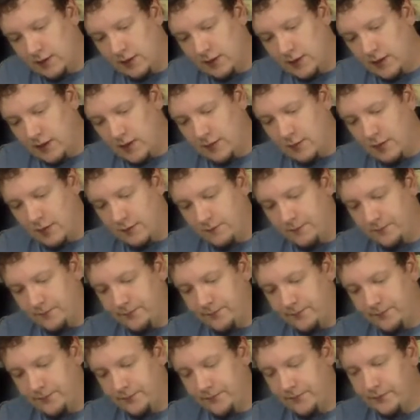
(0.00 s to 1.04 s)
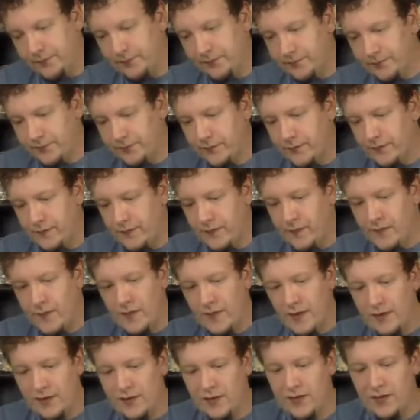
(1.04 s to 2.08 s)
Yeah.
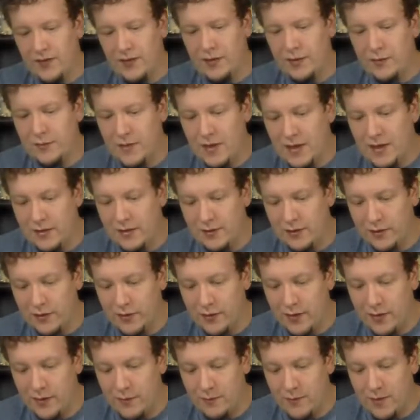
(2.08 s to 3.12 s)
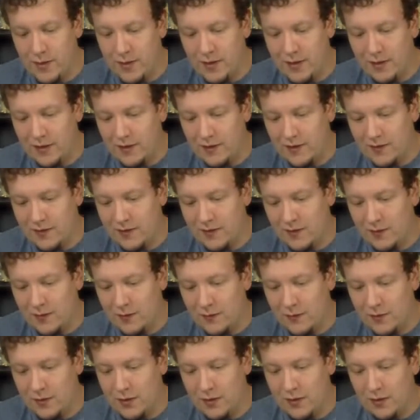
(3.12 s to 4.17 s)
So, I don't know. I might get
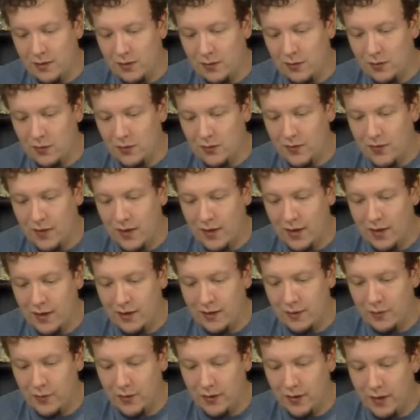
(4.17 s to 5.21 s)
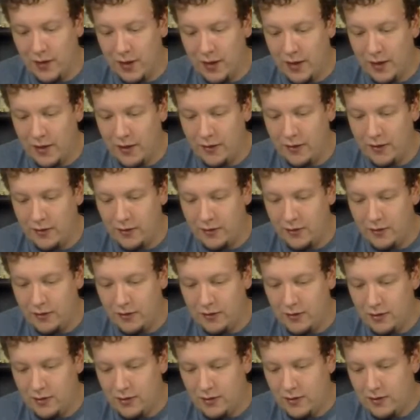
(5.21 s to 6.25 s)
somebody who's handy with hair.
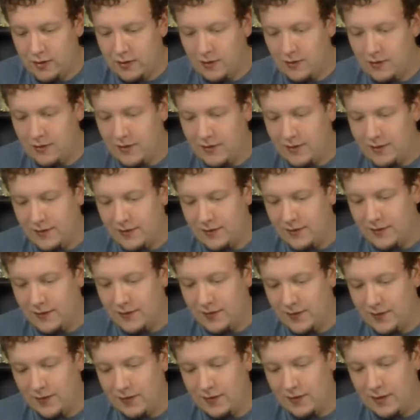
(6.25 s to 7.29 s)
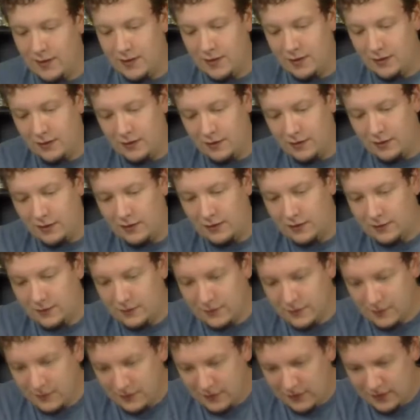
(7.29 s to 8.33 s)
Oh, that doesn't sit on at all.
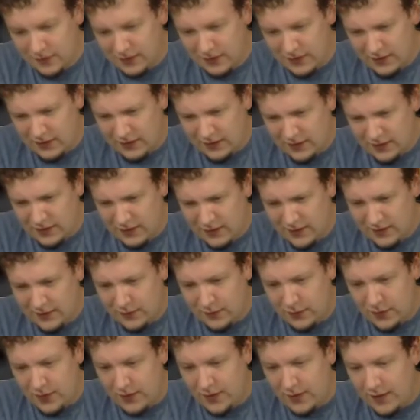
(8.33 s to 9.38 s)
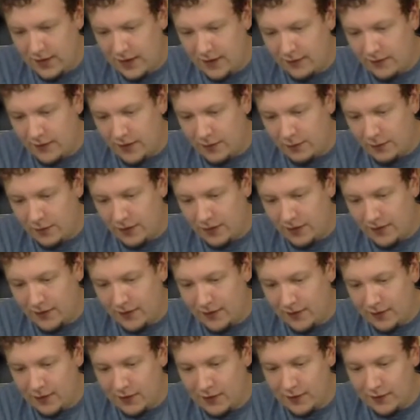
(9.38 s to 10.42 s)
That's why they have that
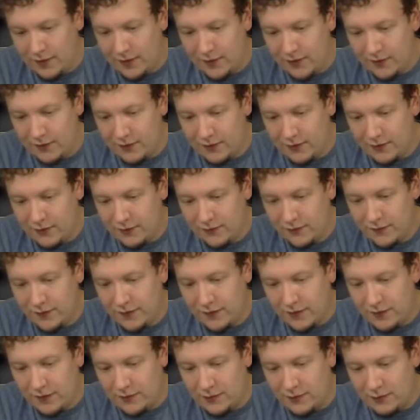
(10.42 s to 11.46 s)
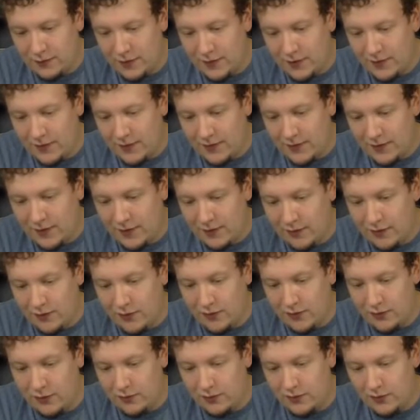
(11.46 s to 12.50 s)
plastic on there. Her feet do not stay in her
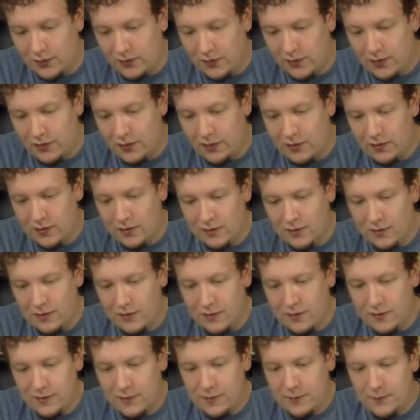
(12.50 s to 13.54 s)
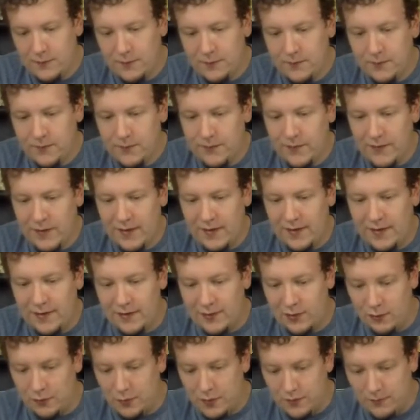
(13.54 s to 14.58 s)
shoes. That's
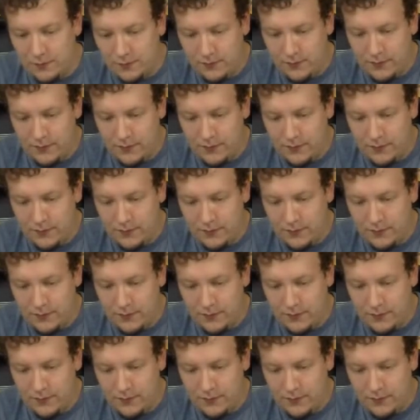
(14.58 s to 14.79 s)
stupid.